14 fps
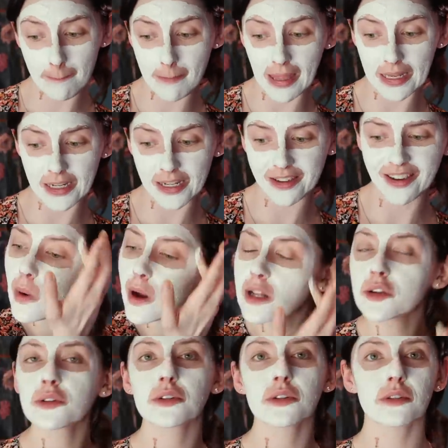Melanie.
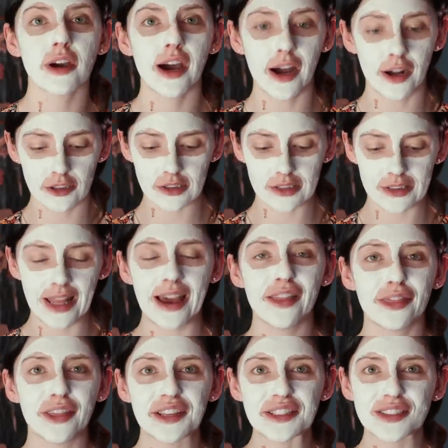While you do that, I'll just
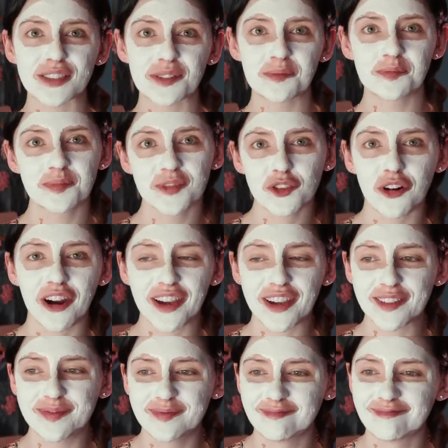let this
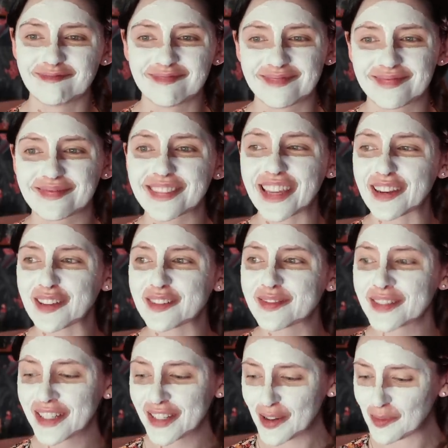dry and then I'll
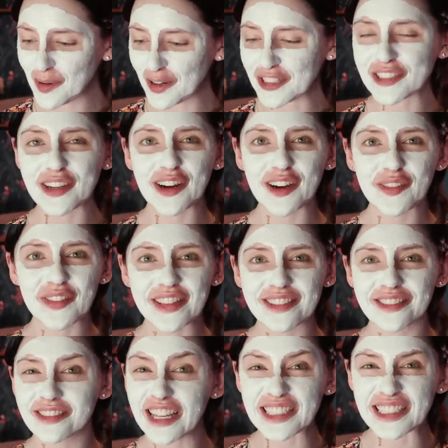wash it off
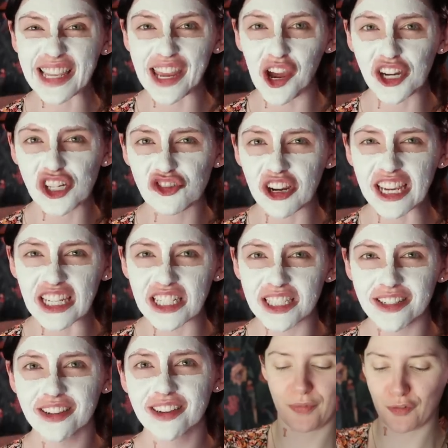and let's get hydrated.
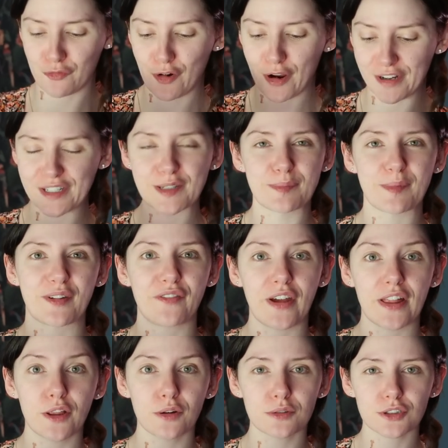Right, my
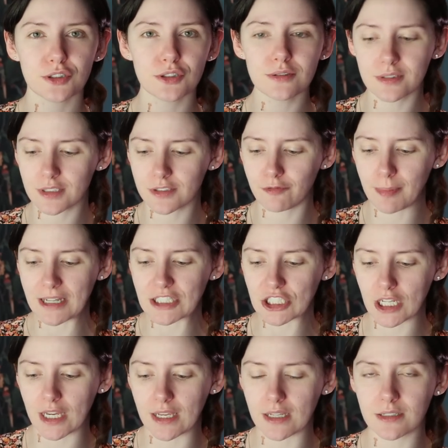fellow students of
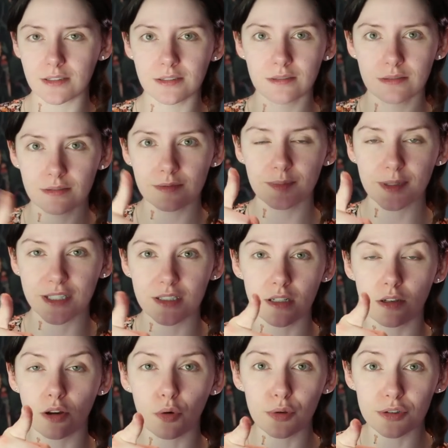Beducated, because I
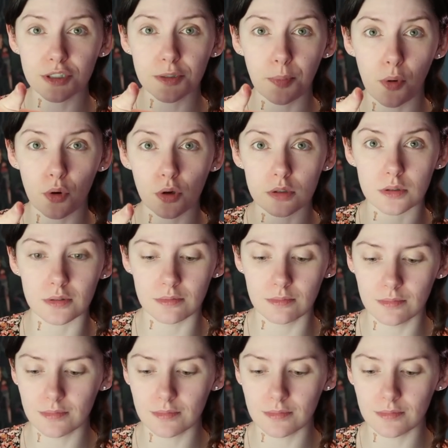know you're supporting